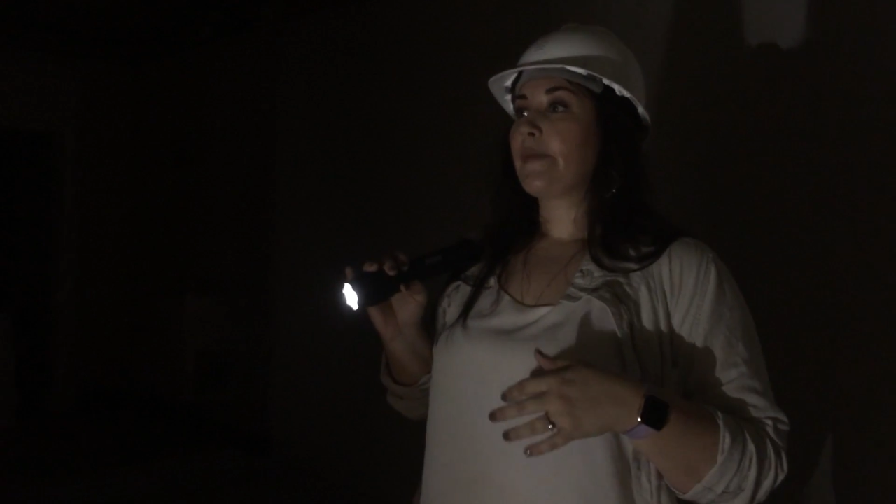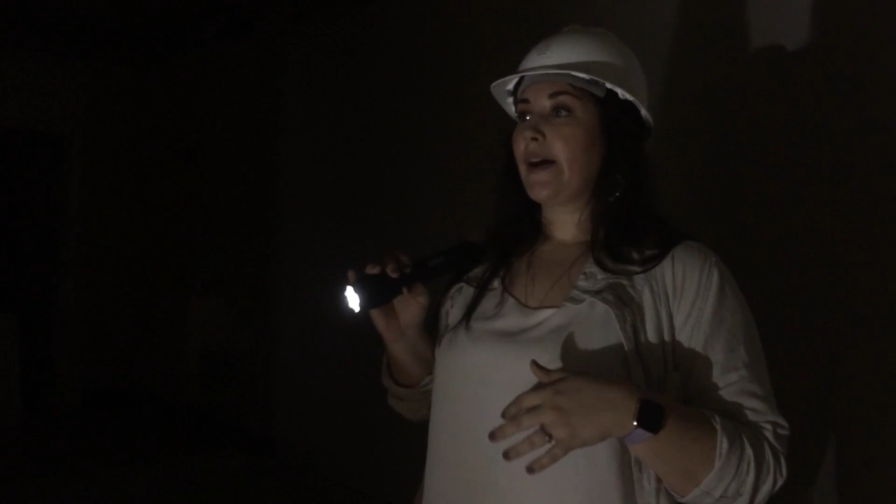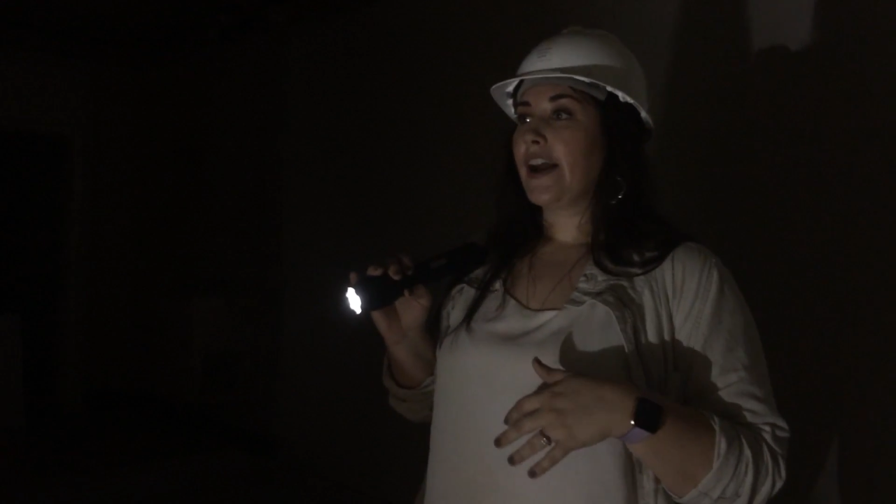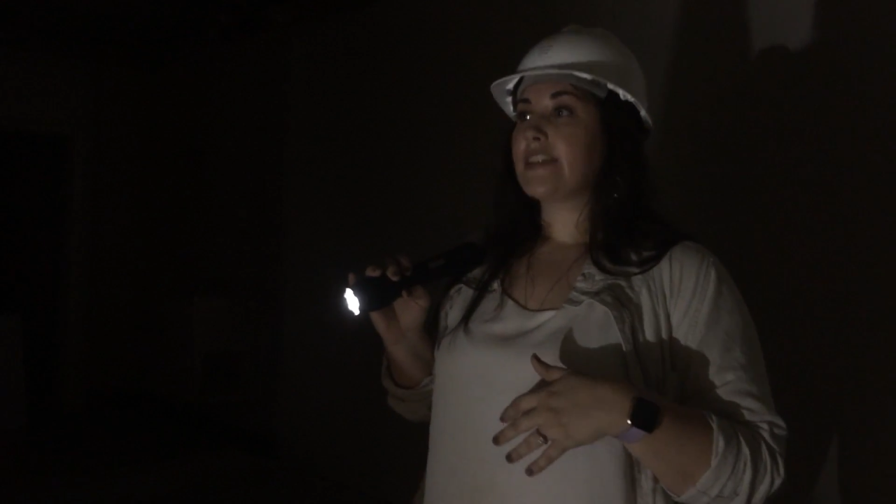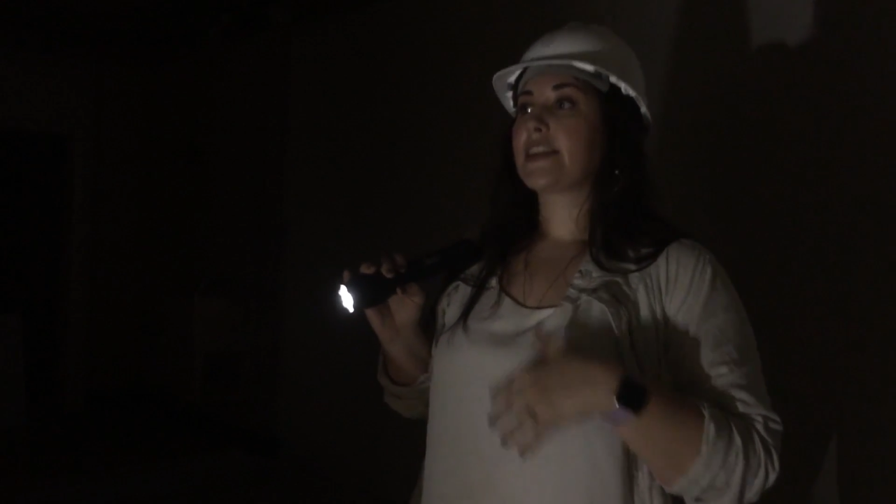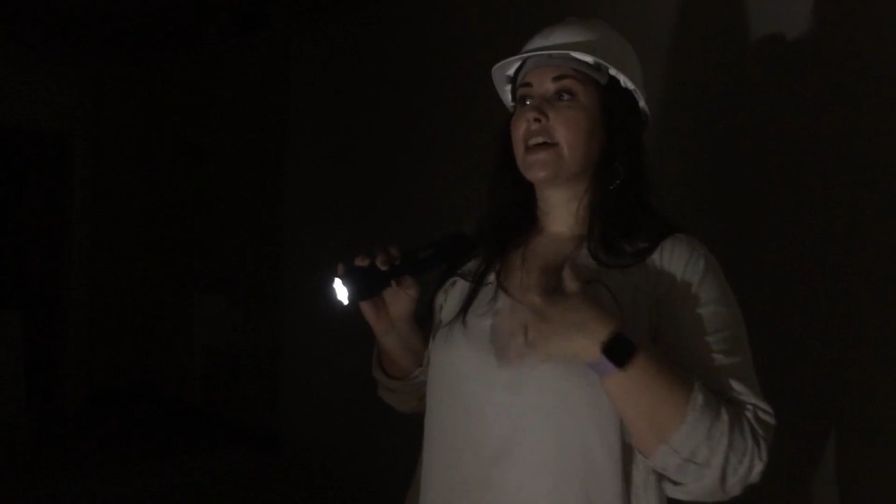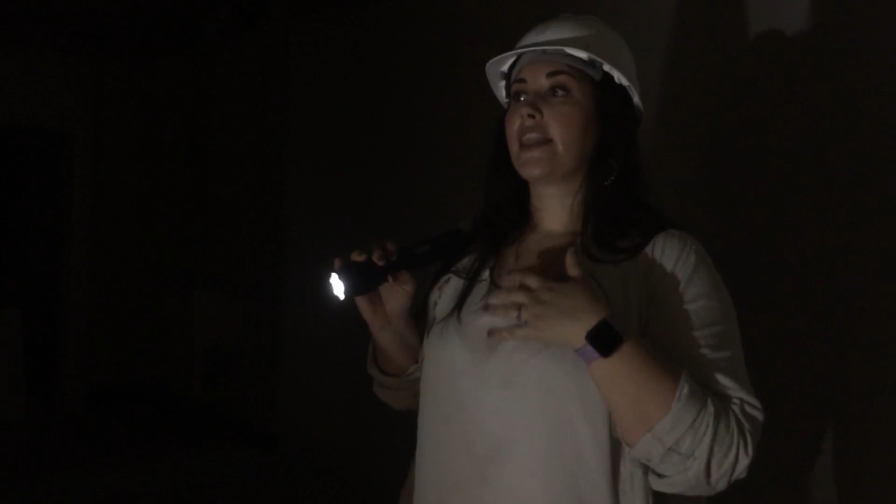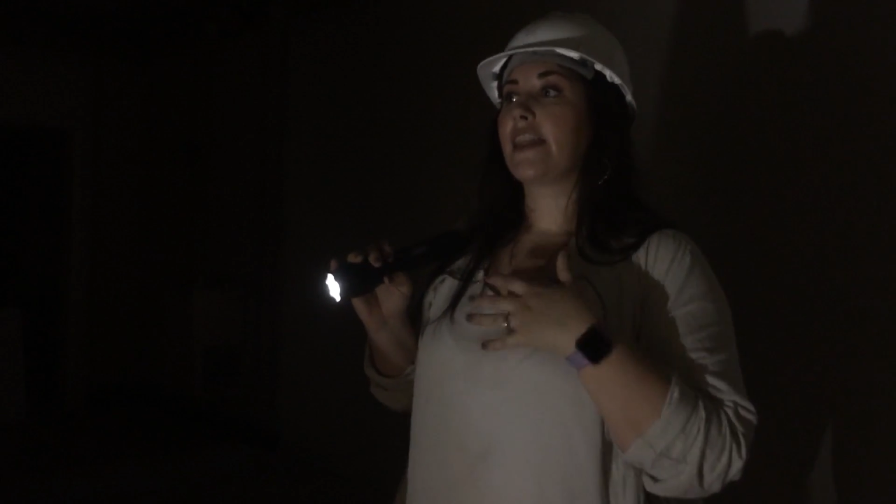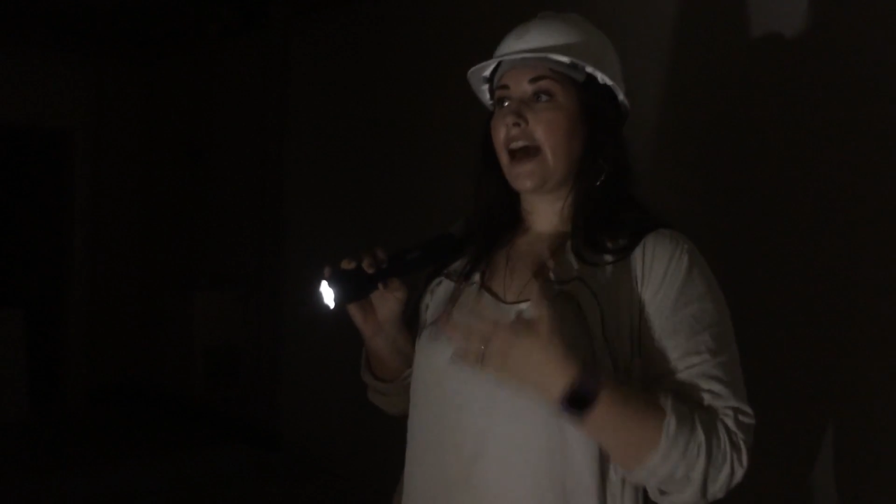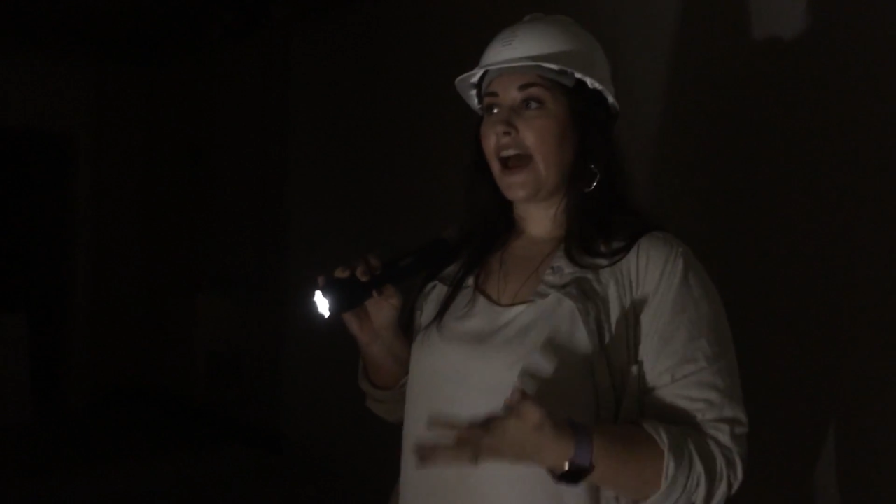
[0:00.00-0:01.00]
but
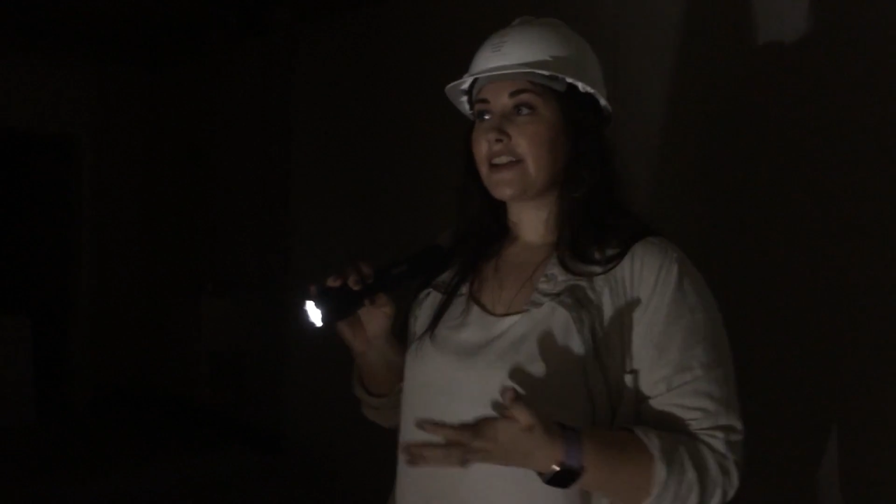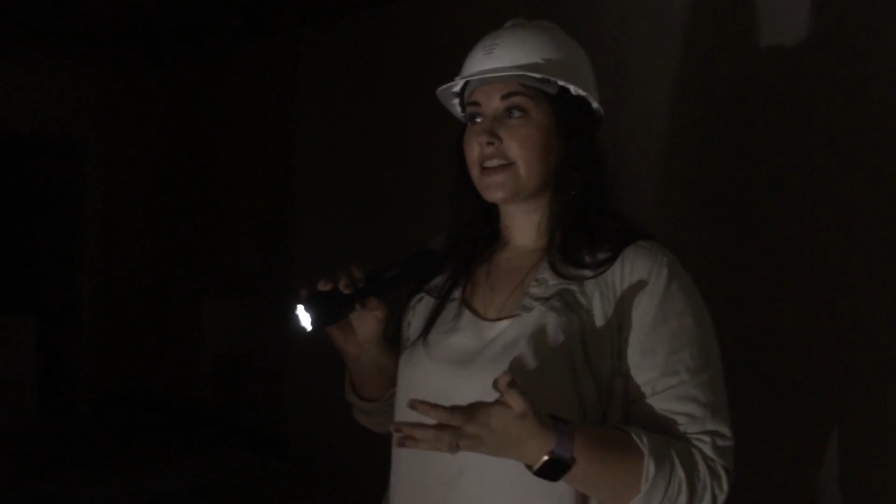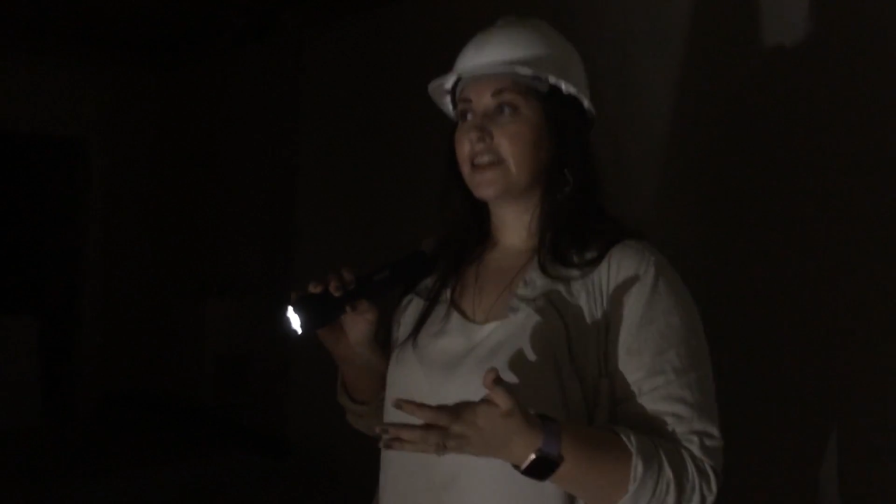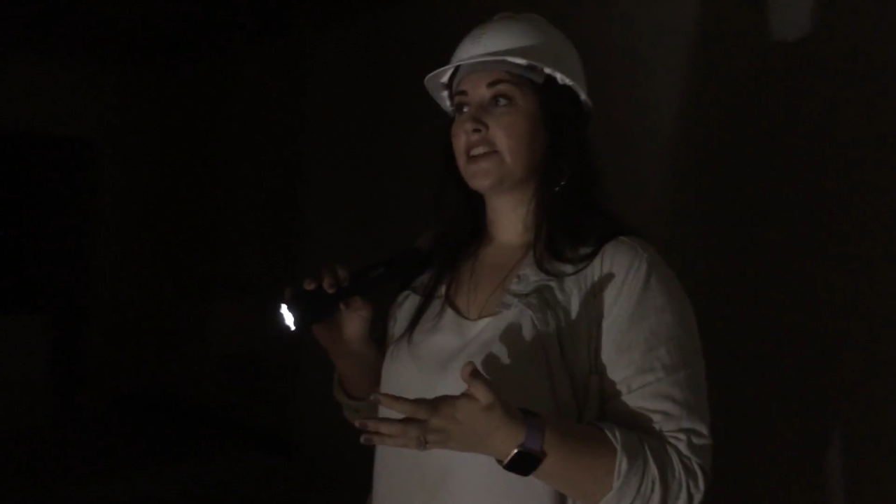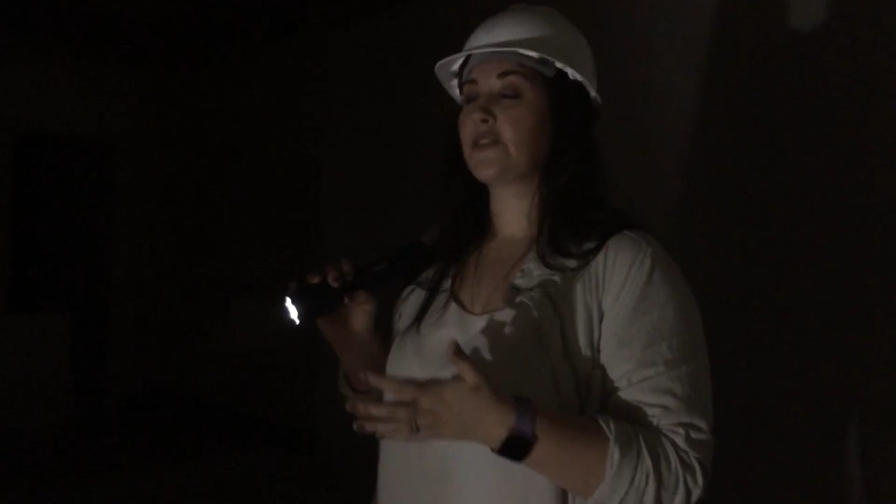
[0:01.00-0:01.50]
that